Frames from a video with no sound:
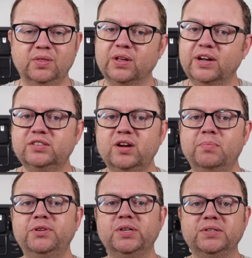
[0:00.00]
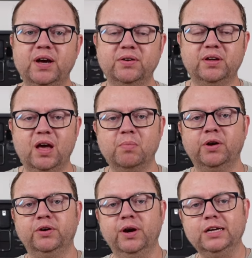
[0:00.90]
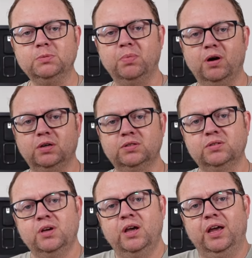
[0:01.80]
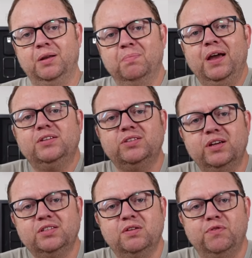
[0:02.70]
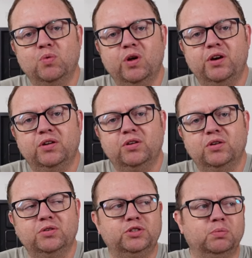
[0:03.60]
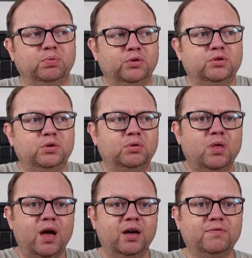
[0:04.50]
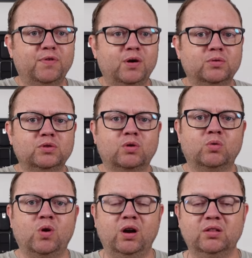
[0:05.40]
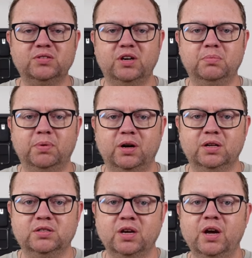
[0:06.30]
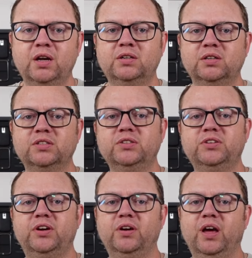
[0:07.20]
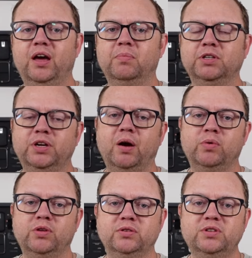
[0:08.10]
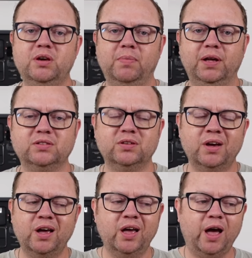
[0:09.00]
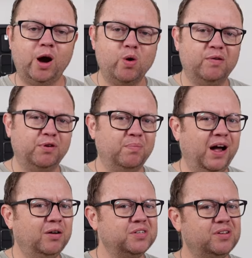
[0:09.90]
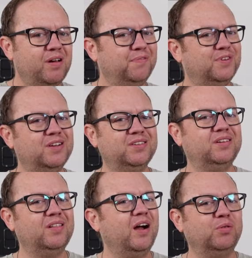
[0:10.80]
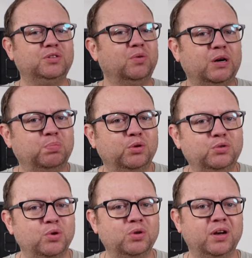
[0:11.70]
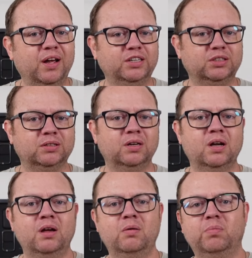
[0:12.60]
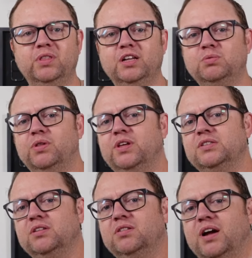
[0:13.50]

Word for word: The next time you sit down to game on your Xbox, it makes sense if you wanted to use your Bluetooth headphones or wireless earbuds to listen to your game and chat with your teammates. However, Microsoft doesn't allow a direct Bluetooth connection. That's where this little